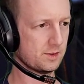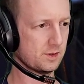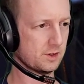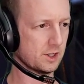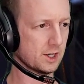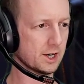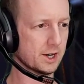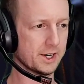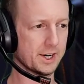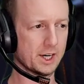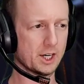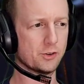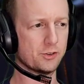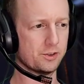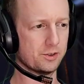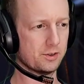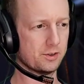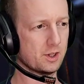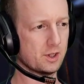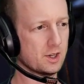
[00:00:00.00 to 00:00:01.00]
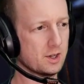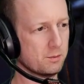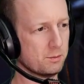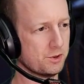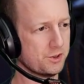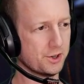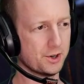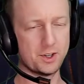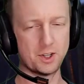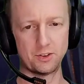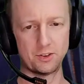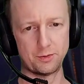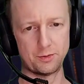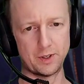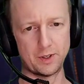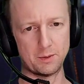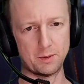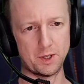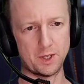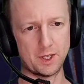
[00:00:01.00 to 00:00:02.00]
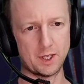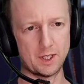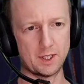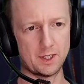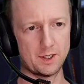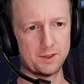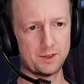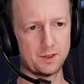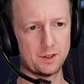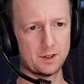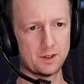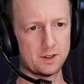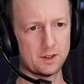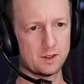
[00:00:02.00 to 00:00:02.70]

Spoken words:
Oh yeah, because Bretonnia is a fair one to ask.